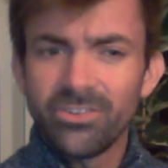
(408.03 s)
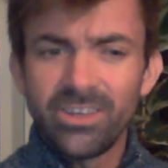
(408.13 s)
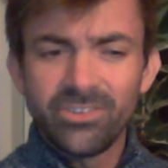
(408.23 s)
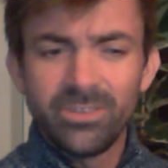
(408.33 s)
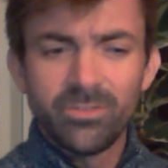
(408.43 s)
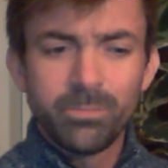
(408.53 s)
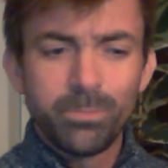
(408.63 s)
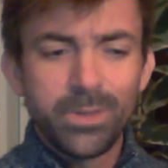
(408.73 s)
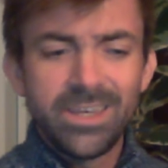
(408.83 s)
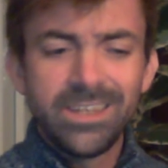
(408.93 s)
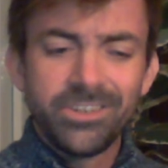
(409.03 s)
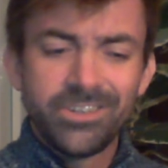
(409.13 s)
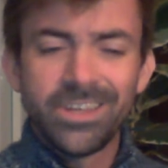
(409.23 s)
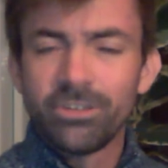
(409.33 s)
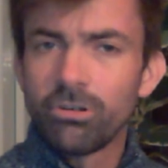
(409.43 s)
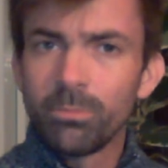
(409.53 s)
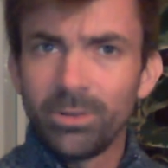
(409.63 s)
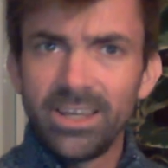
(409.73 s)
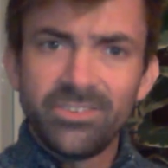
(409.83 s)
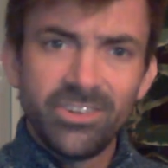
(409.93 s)
They seemed to be in the wrong
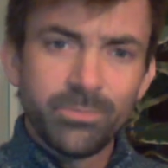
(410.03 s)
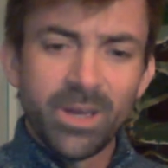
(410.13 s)
places,